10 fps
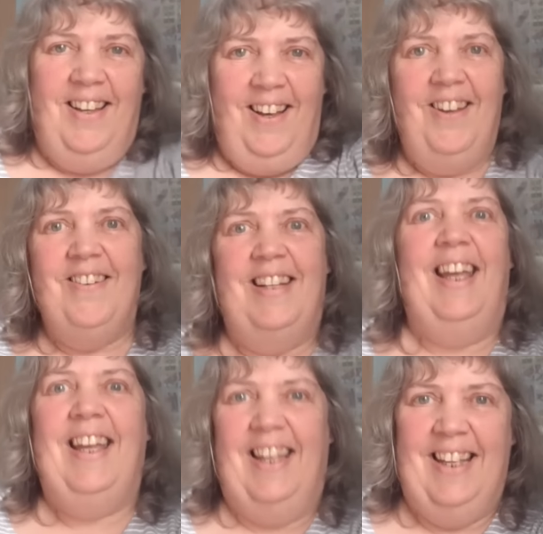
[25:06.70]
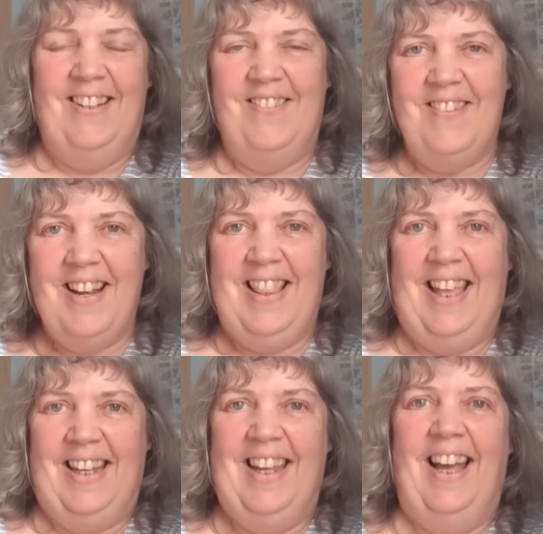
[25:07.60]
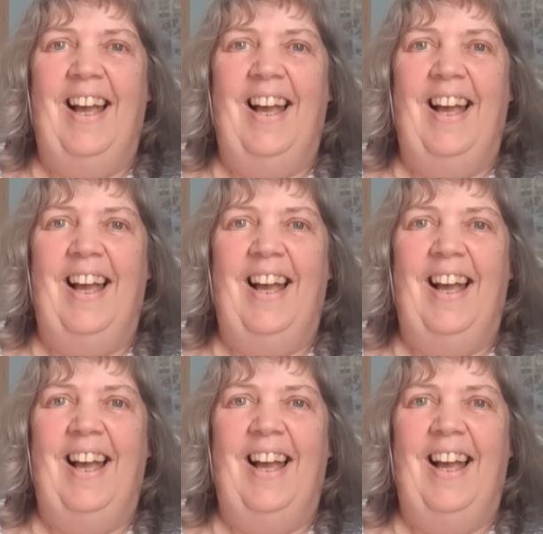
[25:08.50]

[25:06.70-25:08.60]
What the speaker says: Okay, right then,